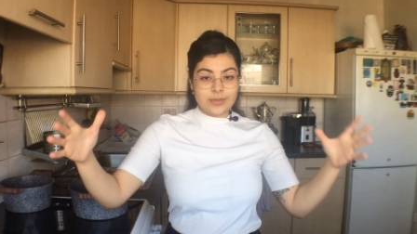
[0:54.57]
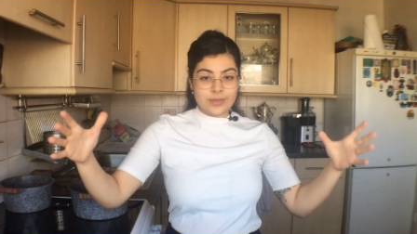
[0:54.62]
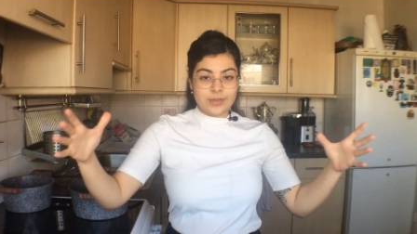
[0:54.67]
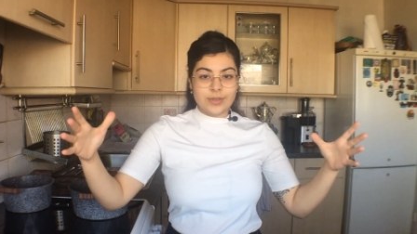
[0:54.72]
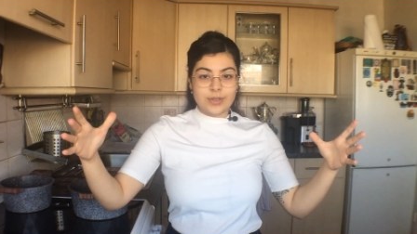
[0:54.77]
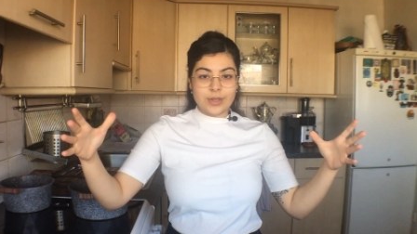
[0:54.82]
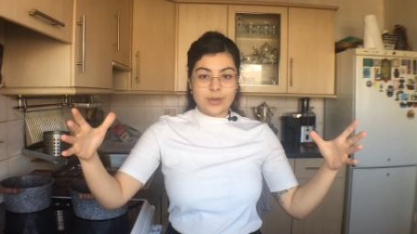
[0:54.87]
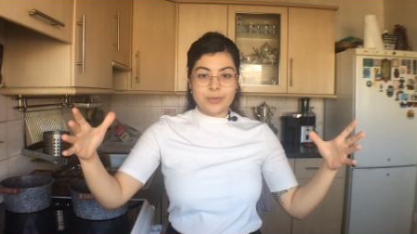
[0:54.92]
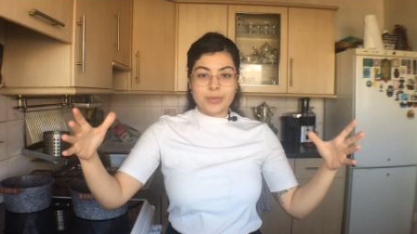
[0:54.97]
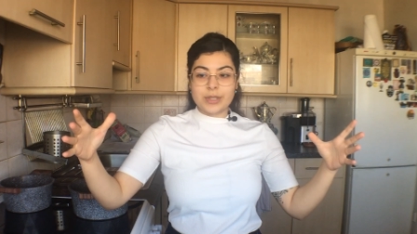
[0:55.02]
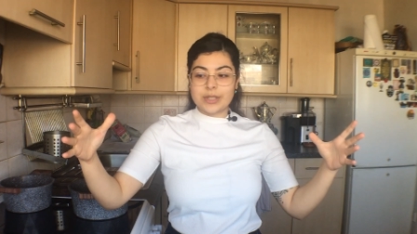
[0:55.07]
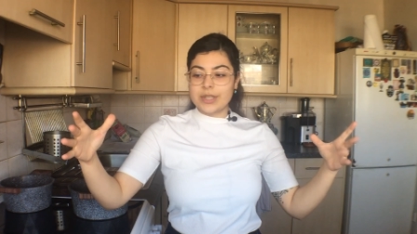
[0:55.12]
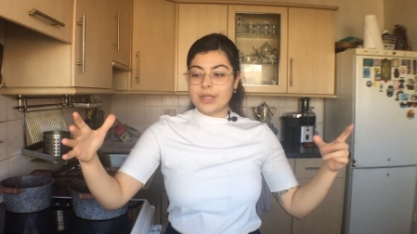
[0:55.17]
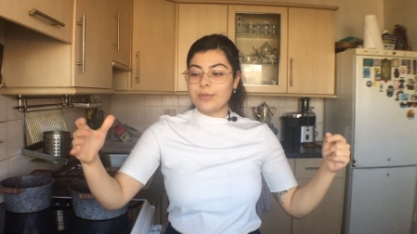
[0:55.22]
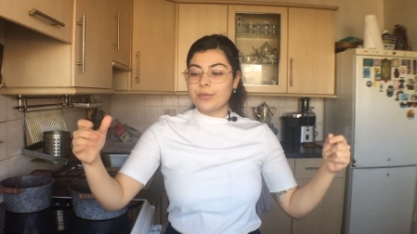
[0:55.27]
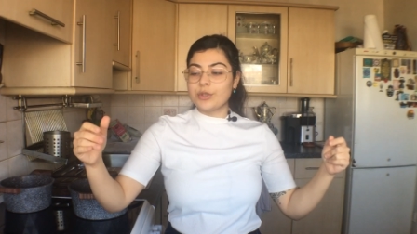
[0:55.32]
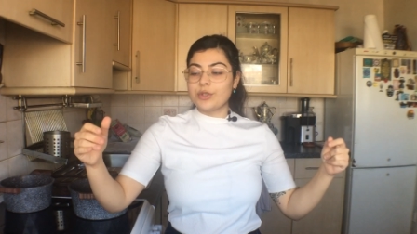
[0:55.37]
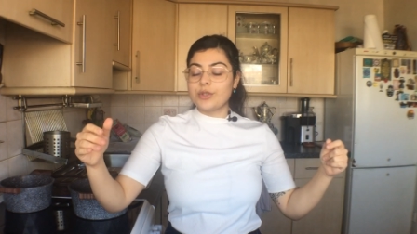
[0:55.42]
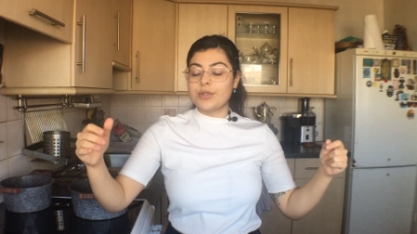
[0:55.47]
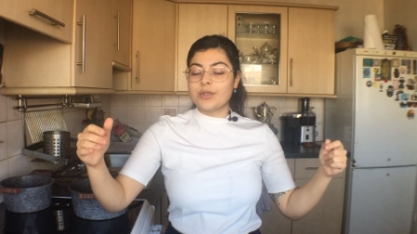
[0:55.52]
compared to how
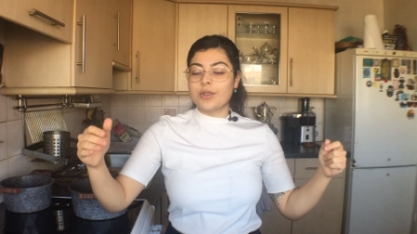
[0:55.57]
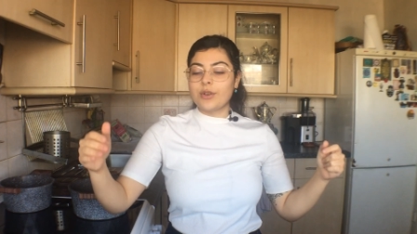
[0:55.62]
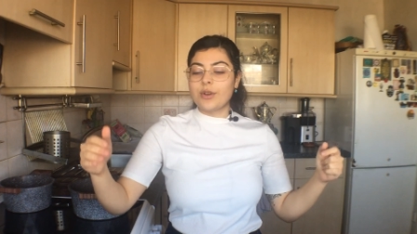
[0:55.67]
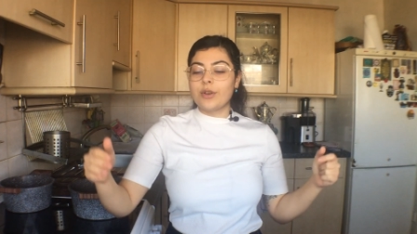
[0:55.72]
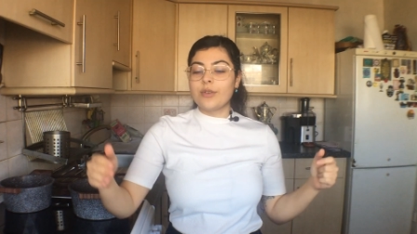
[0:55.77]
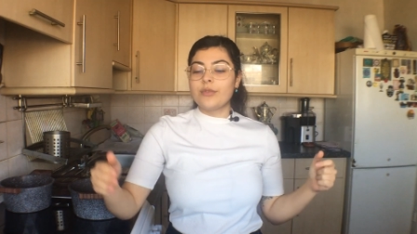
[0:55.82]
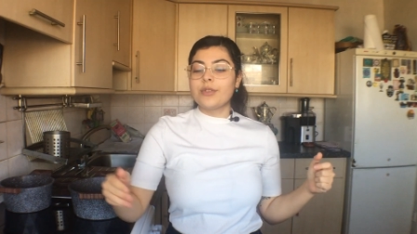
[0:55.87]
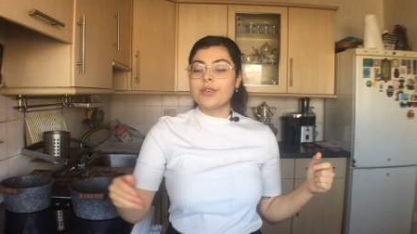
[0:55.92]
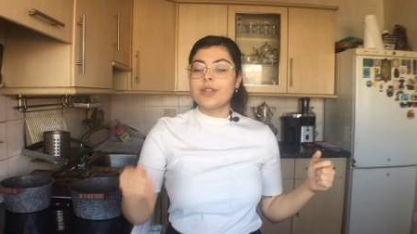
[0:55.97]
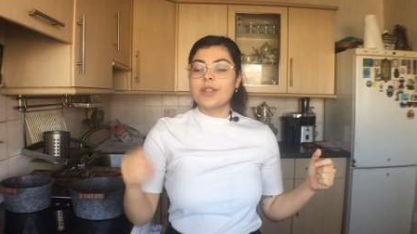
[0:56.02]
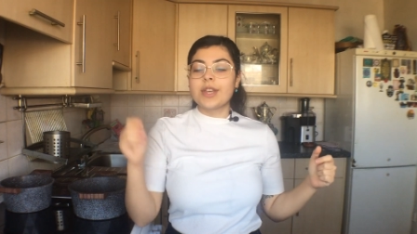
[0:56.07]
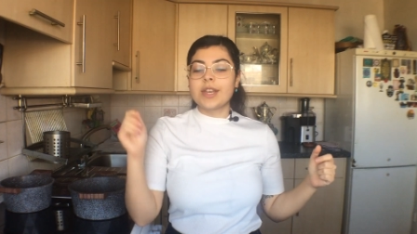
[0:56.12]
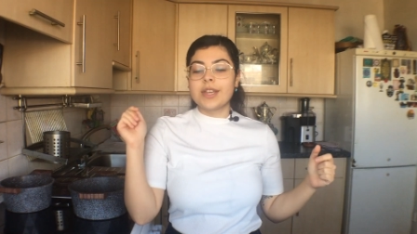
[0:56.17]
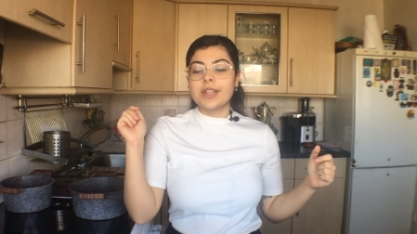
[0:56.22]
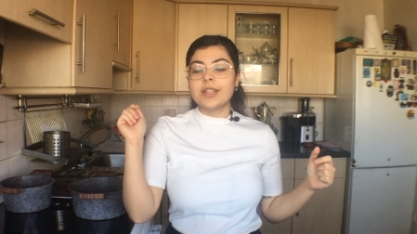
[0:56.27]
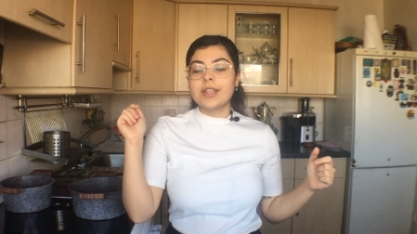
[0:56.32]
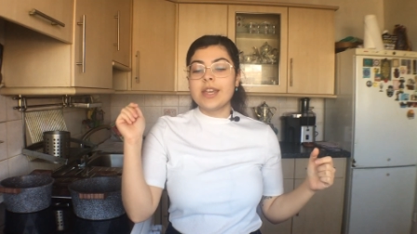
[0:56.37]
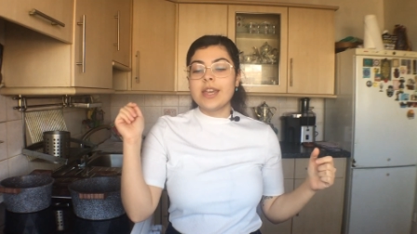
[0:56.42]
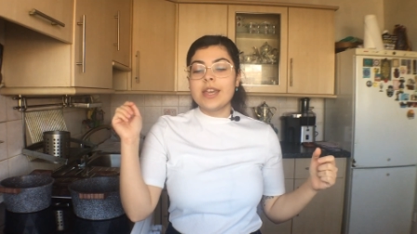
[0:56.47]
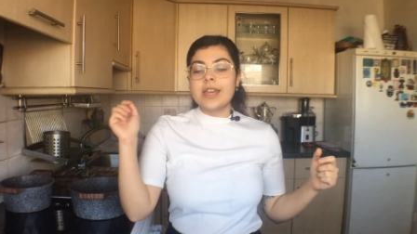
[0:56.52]
much you start off with, and
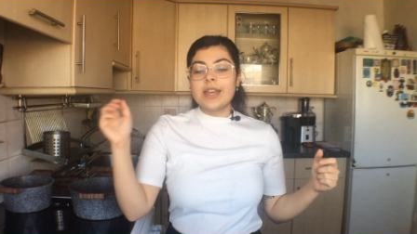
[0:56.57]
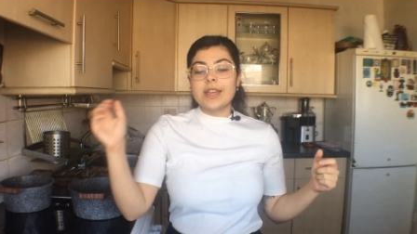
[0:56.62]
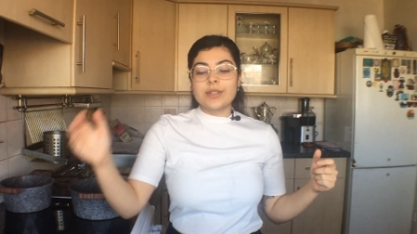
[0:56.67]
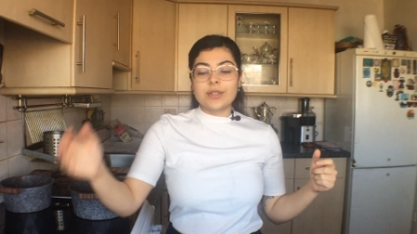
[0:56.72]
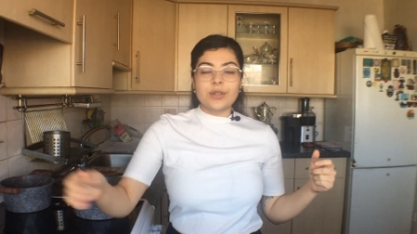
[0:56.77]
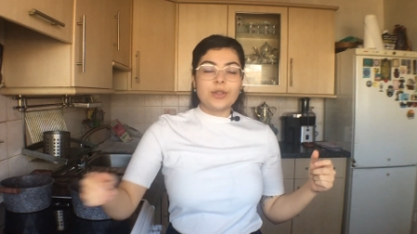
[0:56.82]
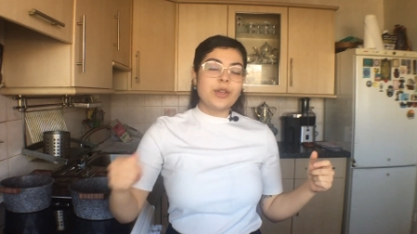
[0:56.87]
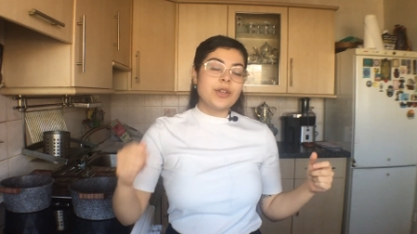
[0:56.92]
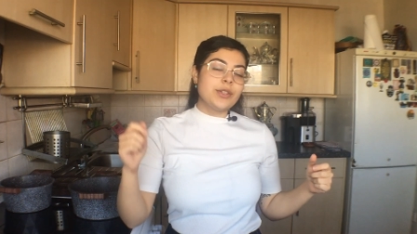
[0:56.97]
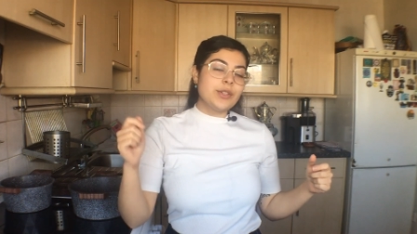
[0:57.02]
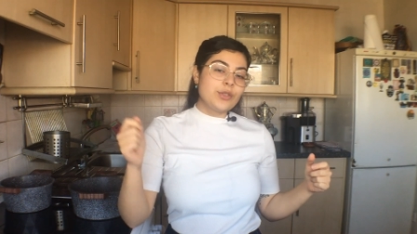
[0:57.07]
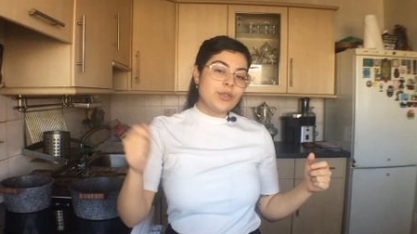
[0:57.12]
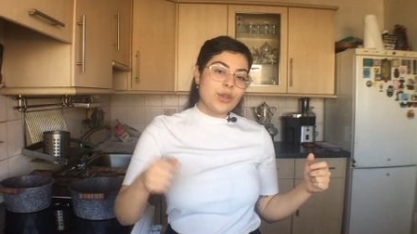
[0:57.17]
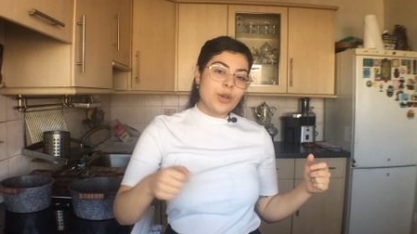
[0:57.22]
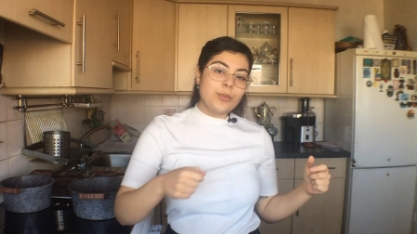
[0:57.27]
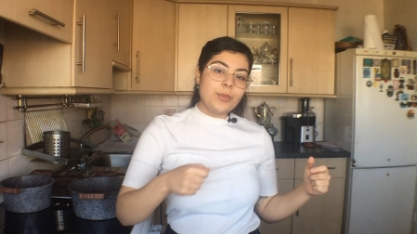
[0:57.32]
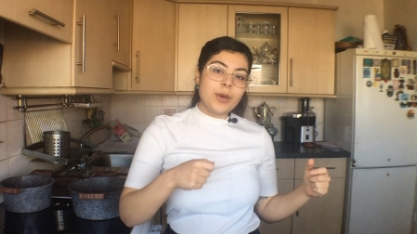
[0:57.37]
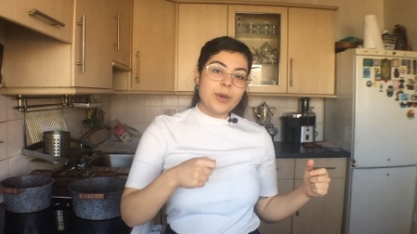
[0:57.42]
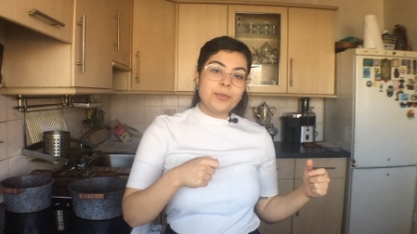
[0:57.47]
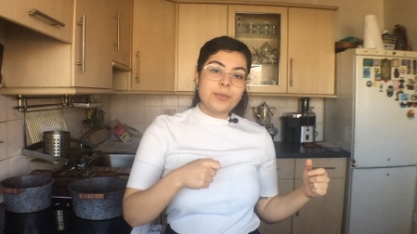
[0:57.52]
it's a lot to
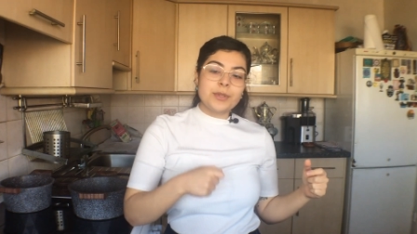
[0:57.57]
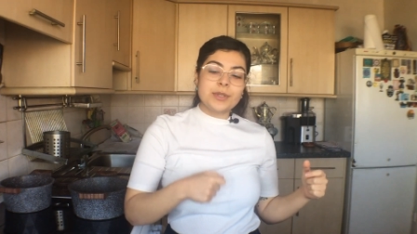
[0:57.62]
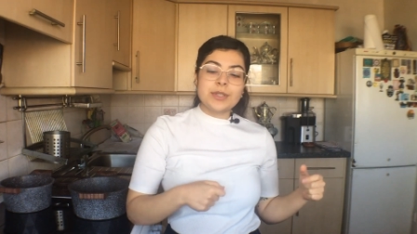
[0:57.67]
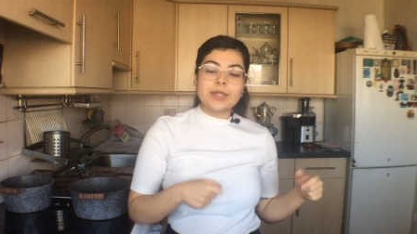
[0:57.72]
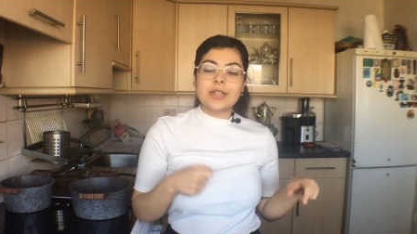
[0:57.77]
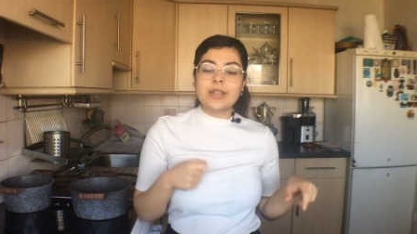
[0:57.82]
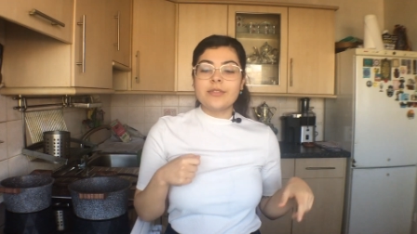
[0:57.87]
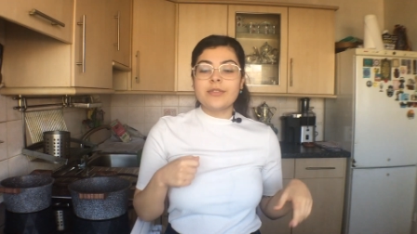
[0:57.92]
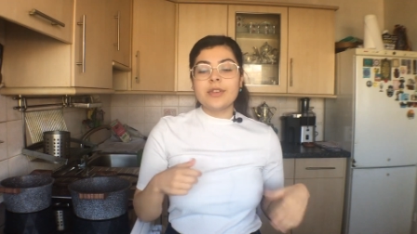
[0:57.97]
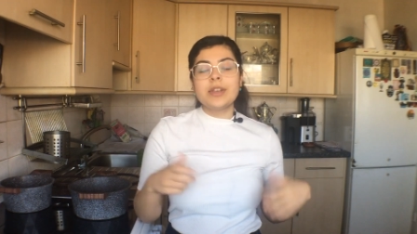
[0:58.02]
chop up and stuff.